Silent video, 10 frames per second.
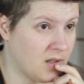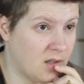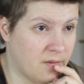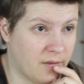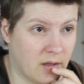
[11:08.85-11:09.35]

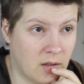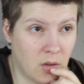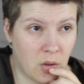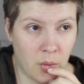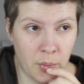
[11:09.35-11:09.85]
If I'd
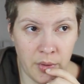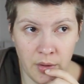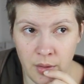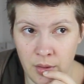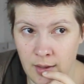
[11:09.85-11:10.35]
go
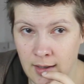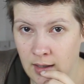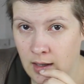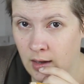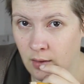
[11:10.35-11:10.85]
with any
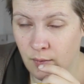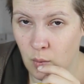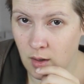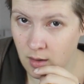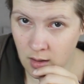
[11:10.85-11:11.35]
kind of
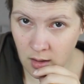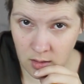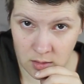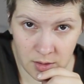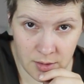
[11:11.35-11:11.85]

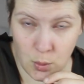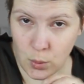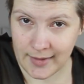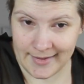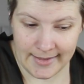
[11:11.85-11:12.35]
watercolors
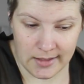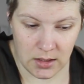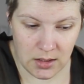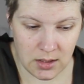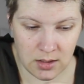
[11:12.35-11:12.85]
or
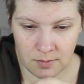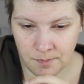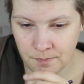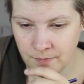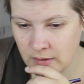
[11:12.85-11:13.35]
inks,
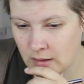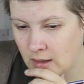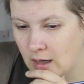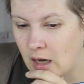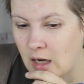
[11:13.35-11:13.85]

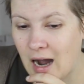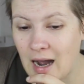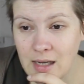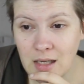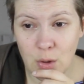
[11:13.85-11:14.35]

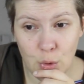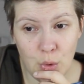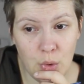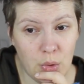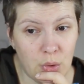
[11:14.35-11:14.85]
I
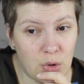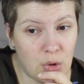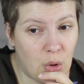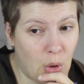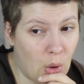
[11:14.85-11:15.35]

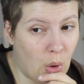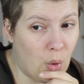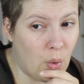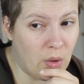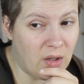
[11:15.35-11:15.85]
could
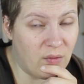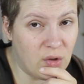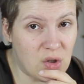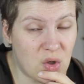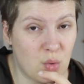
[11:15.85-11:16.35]
go
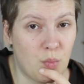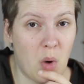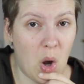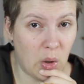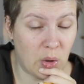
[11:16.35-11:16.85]
even
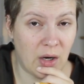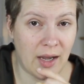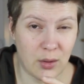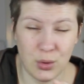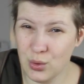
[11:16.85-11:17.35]
smaller.
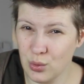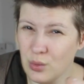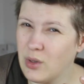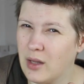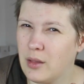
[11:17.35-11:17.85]
I could
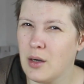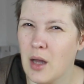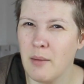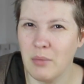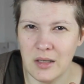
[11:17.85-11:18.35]
do like the
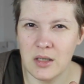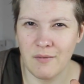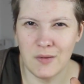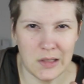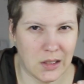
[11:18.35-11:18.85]
9 by
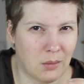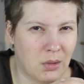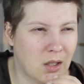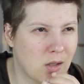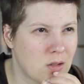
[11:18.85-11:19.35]
7
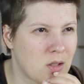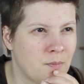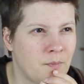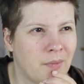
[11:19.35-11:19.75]
centimeters.